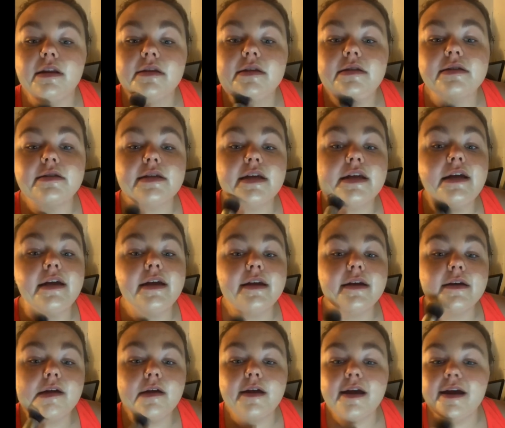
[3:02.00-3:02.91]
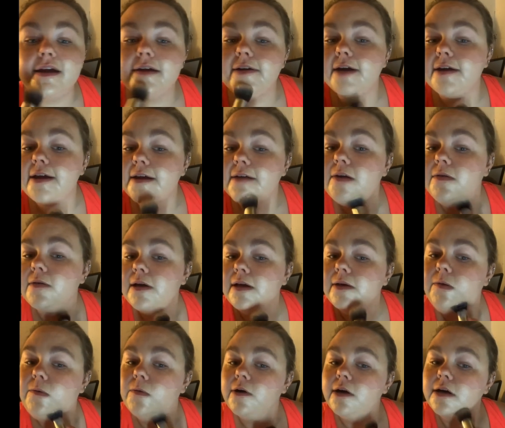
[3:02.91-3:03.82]
sitting area,
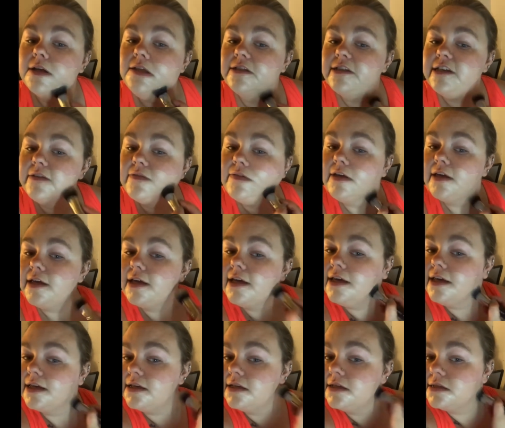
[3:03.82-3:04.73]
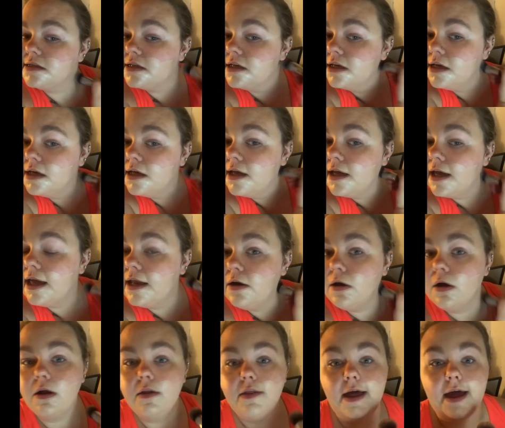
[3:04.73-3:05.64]
like where our TV is and
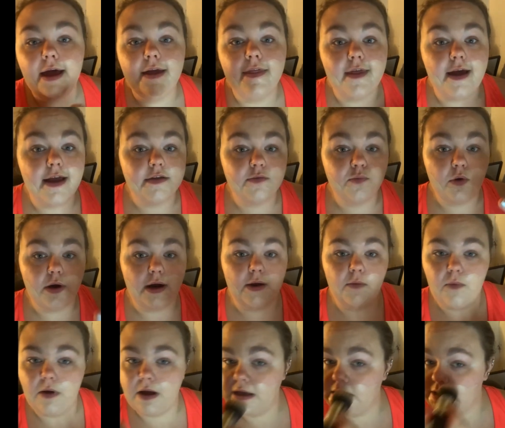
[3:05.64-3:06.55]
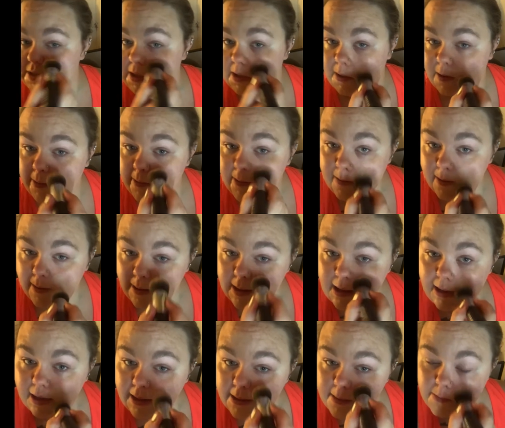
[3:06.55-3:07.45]
all that, and that's where I was.
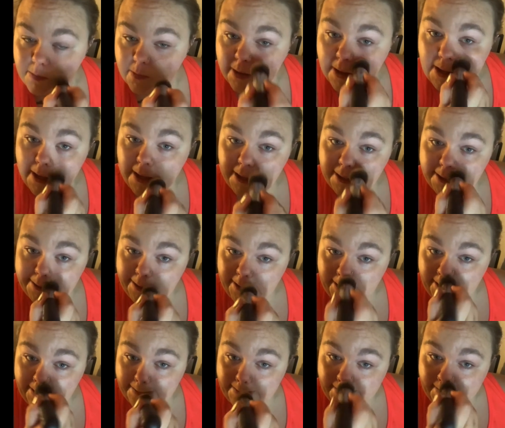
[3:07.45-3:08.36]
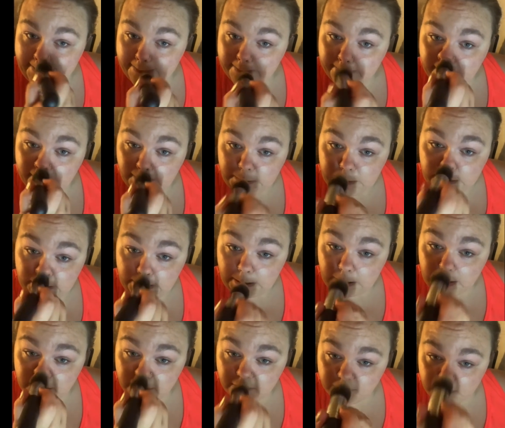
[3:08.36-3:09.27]
I was sitting there watching
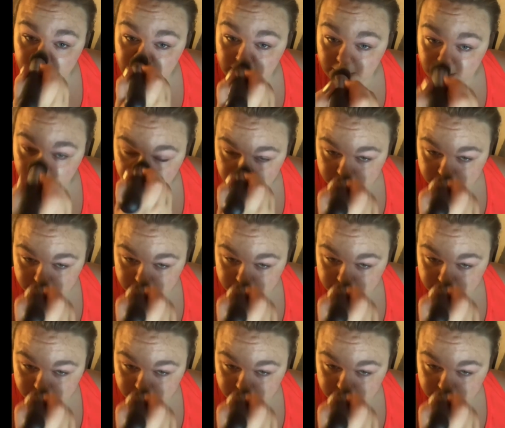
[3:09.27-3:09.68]
TV.